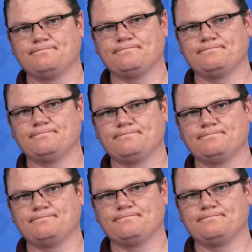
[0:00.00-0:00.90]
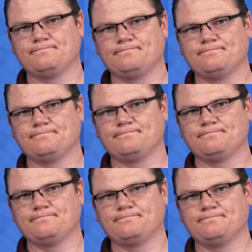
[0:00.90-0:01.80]

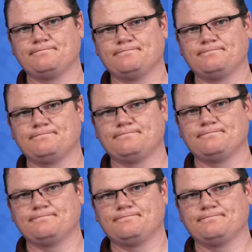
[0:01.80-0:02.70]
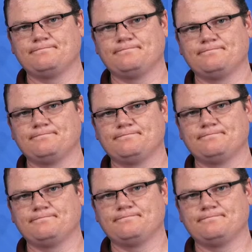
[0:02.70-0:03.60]

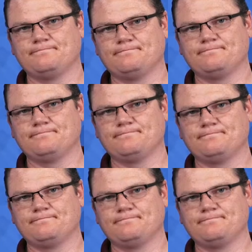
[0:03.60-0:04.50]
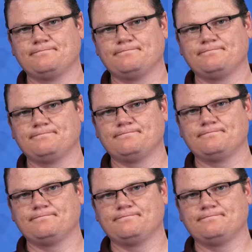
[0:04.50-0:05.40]

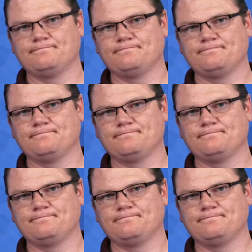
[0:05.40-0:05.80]
The person shown says nothing.